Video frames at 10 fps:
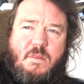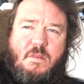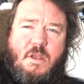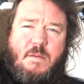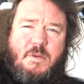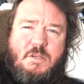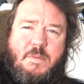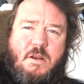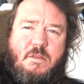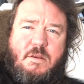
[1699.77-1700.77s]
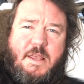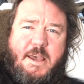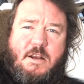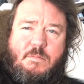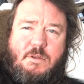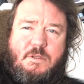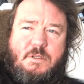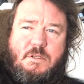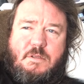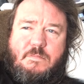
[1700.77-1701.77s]
not much better than
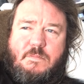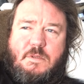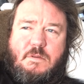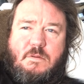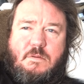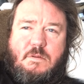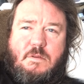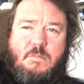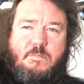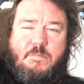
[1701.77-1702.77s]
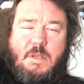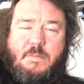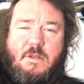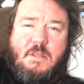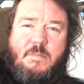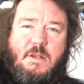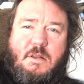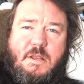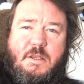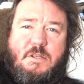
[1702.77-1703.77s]
animals to the people in the
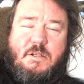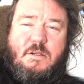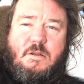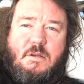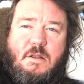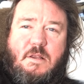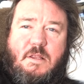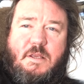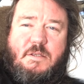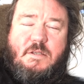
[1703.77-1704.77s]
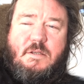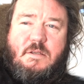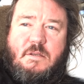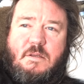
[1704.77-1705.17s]
Middle East, at least,